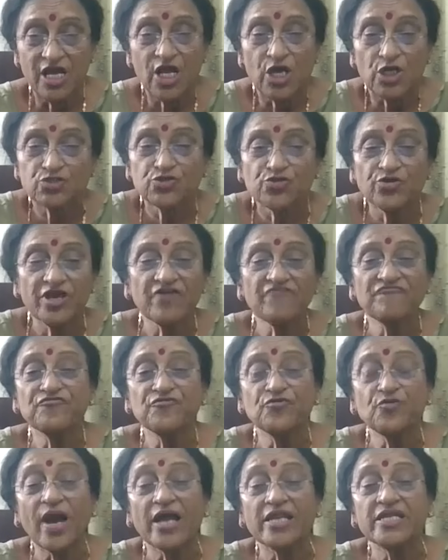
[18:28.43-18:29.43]
So if
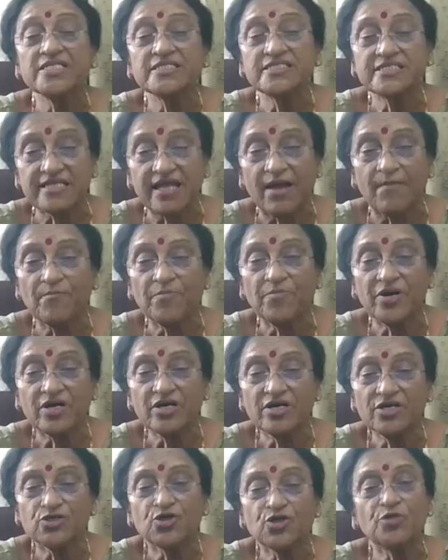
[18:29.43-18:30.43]
you are in
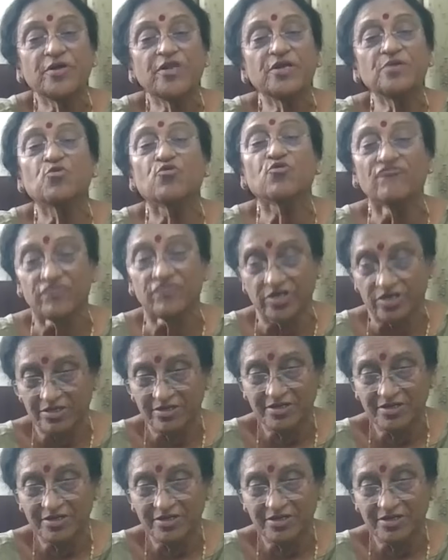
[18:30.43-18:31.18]
slumber, you'll be removed.